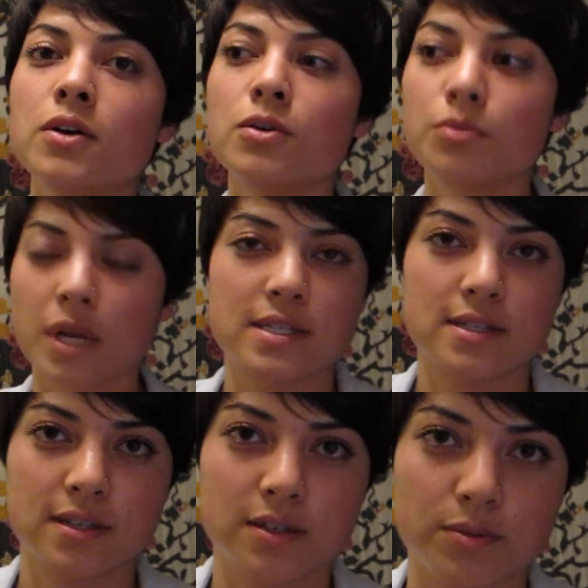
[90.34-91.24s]

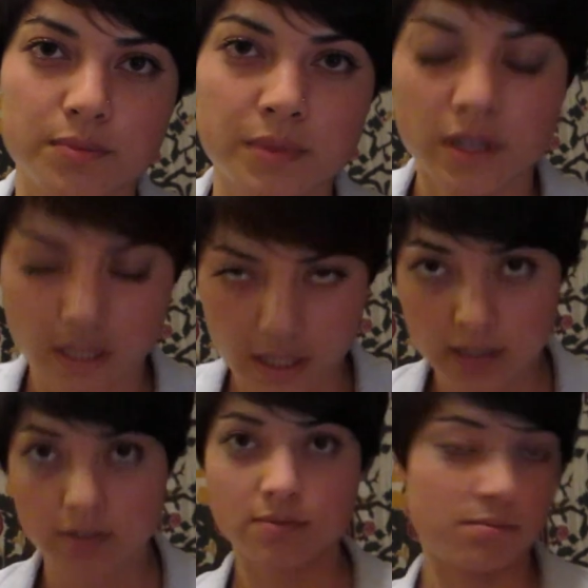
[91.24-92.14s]
racism
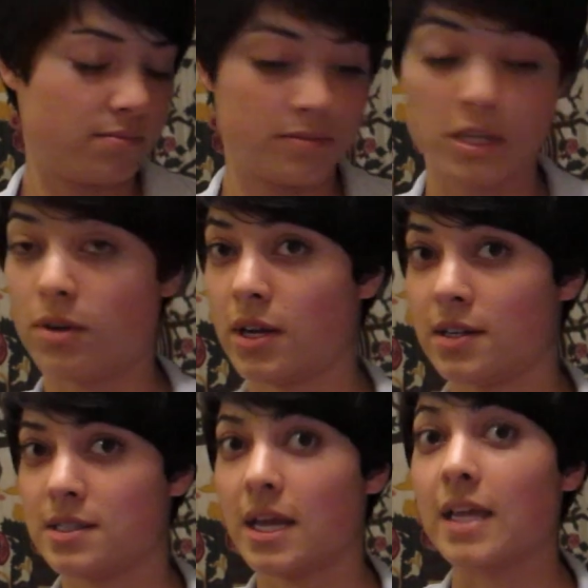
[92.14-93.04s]
in the
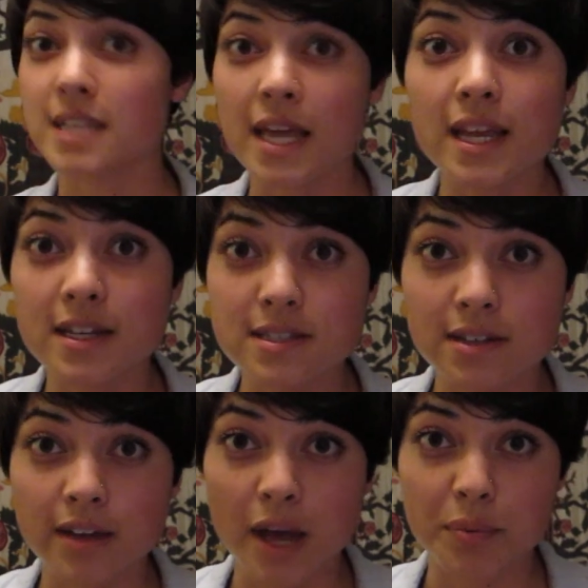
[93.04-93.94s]
United States, and that it
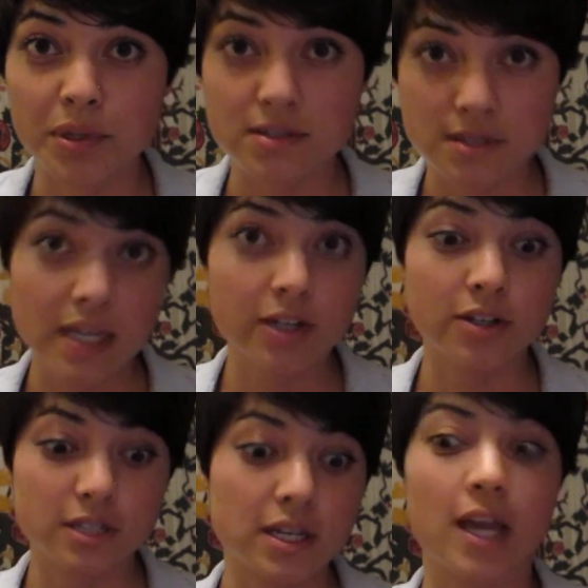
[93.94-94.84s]
still happens here
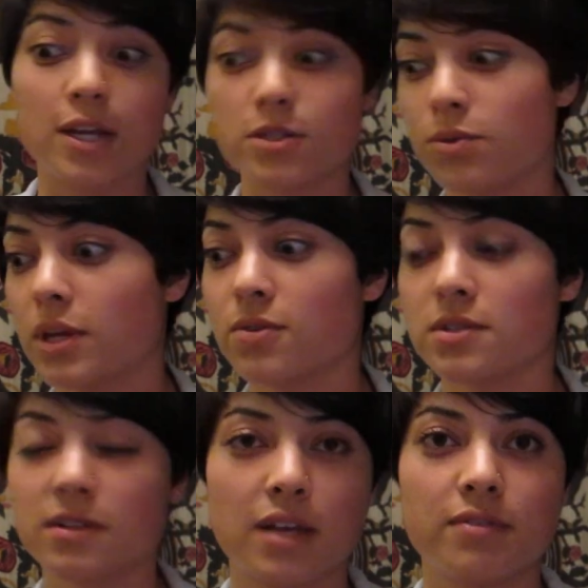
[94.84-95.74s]
today, two
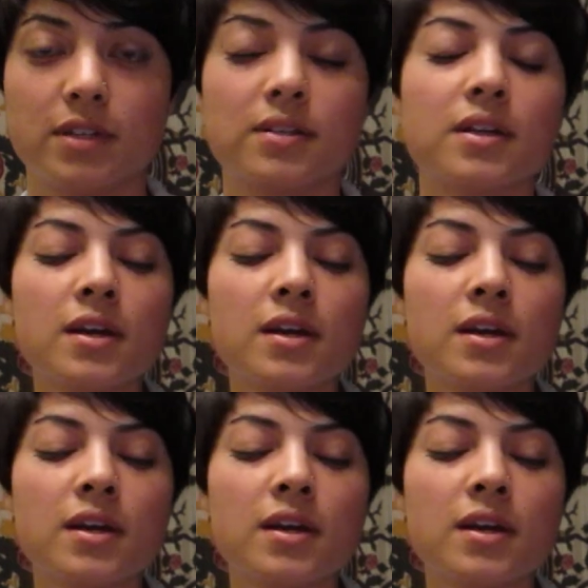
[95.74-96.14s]
thousand eleven.